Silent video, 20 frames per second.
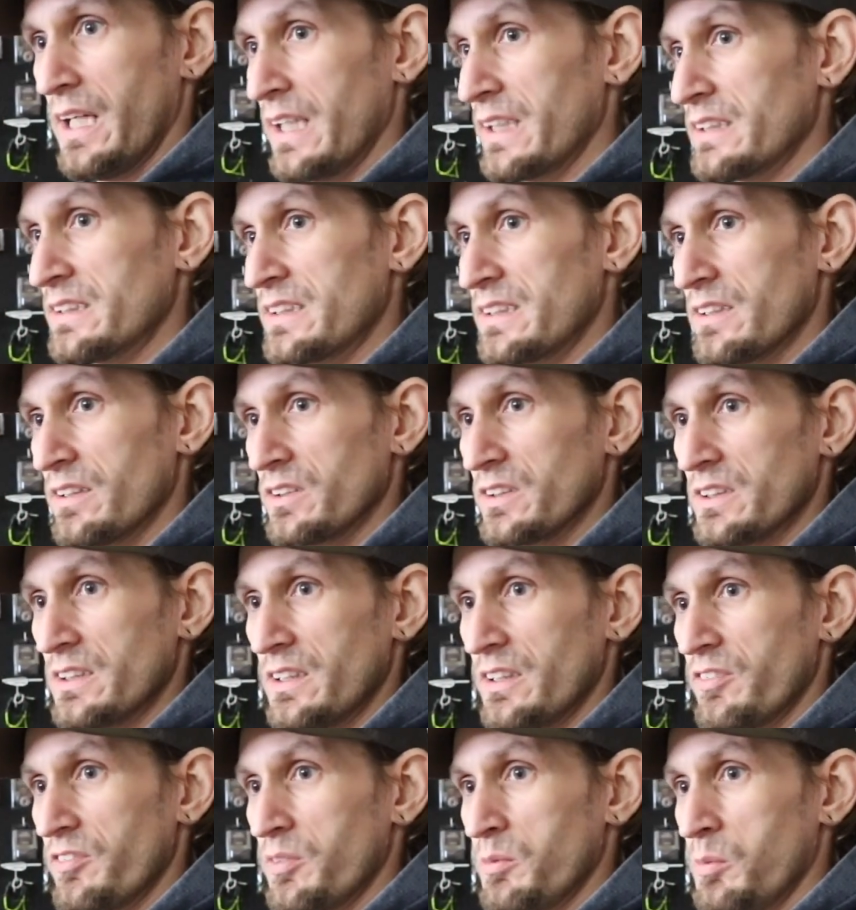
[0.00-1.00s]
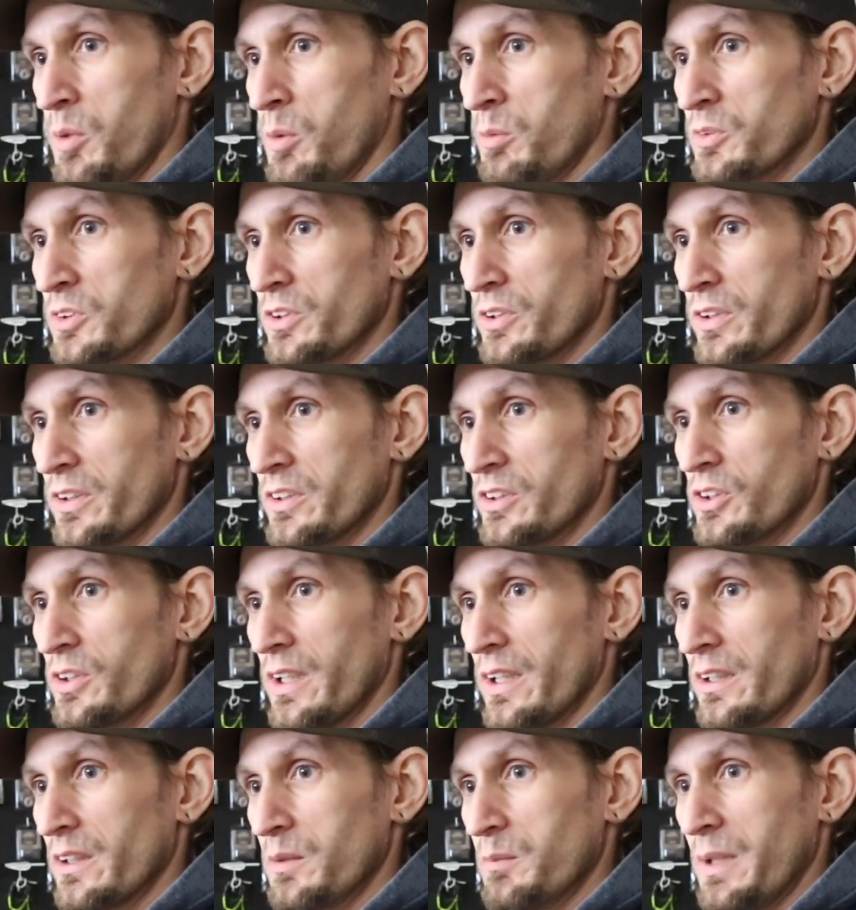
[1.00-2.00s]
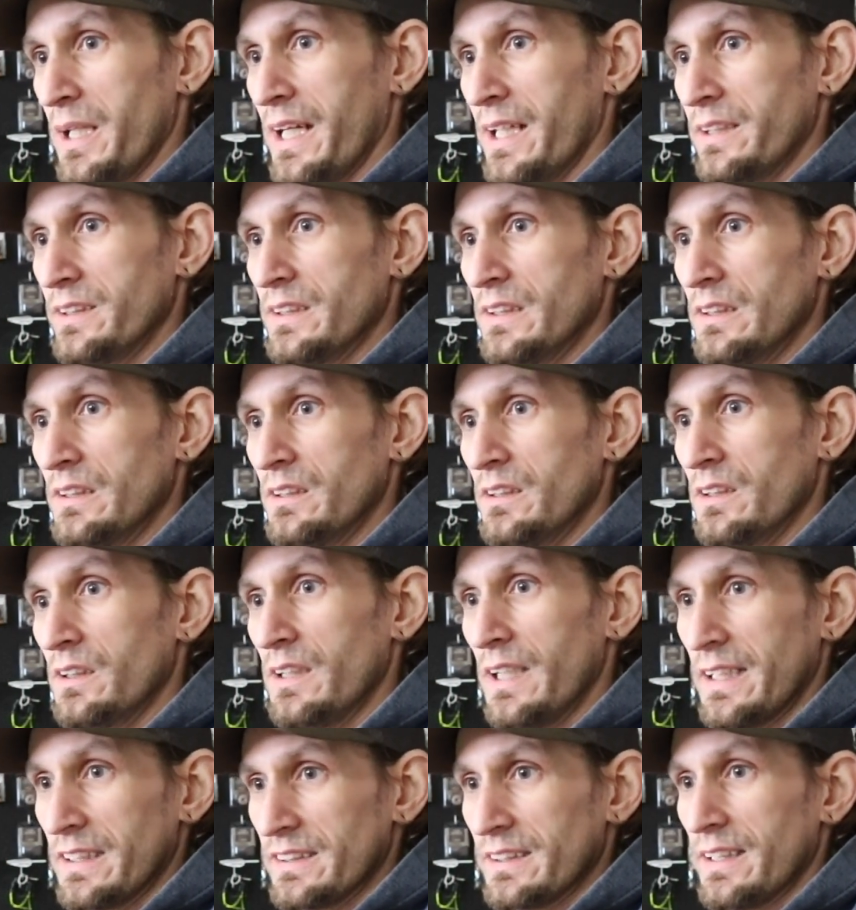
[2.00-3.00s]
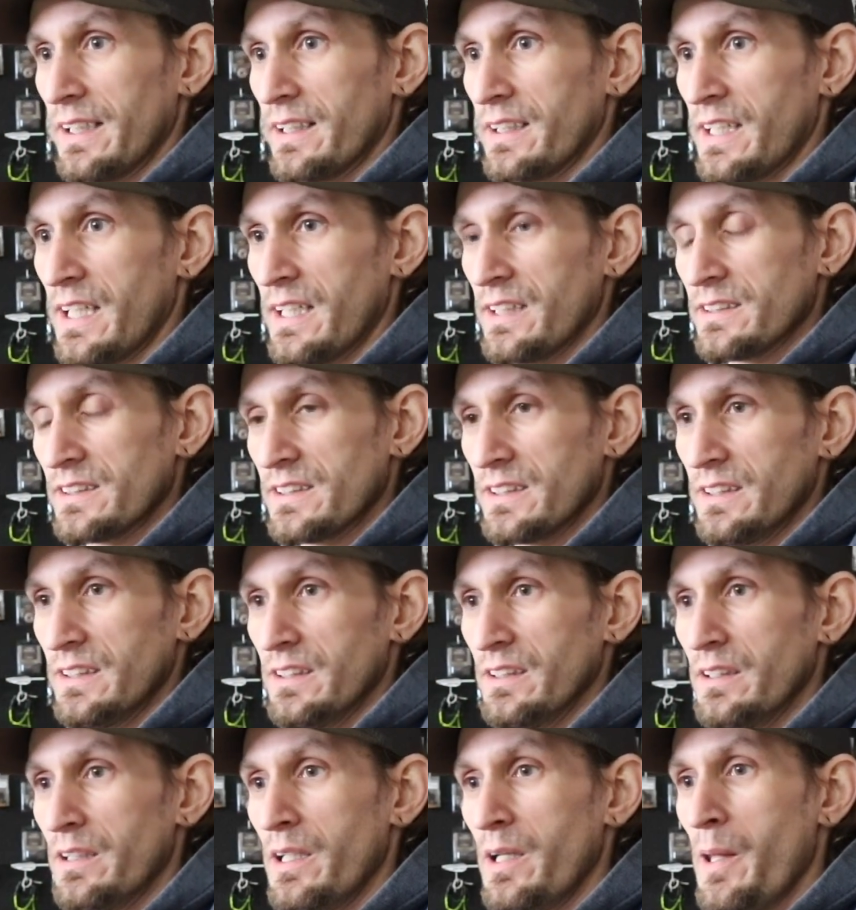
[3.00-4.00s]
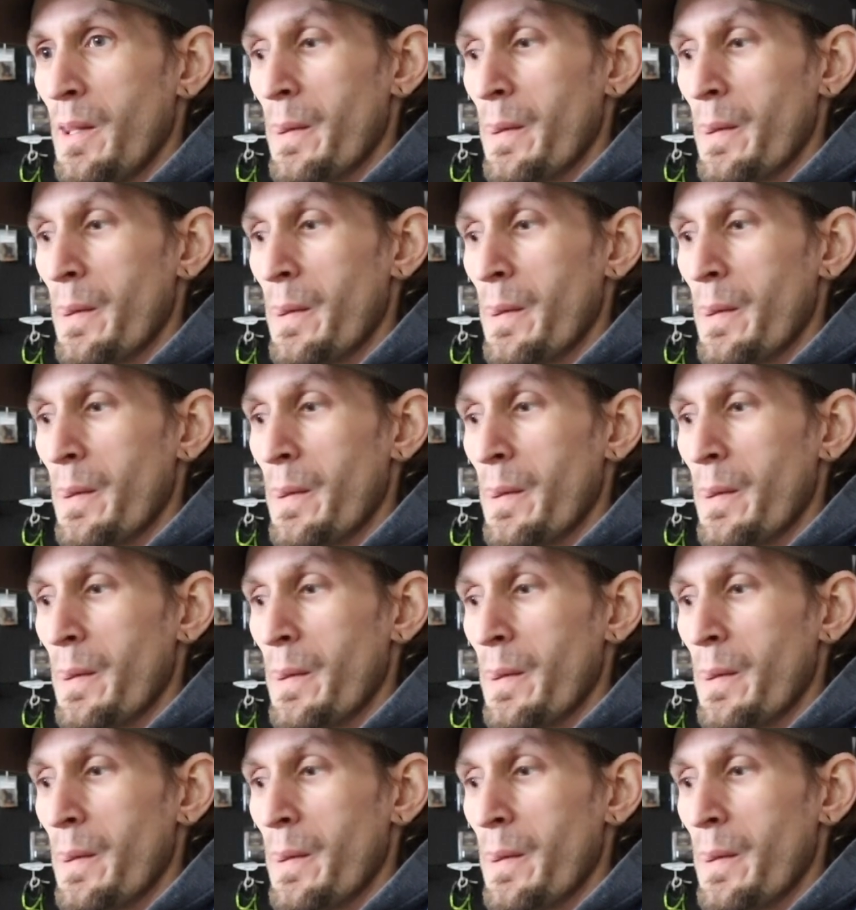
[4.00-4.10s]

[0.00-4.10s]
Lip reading: I could still see it from almost looking directly behind it. Actually, I can see it.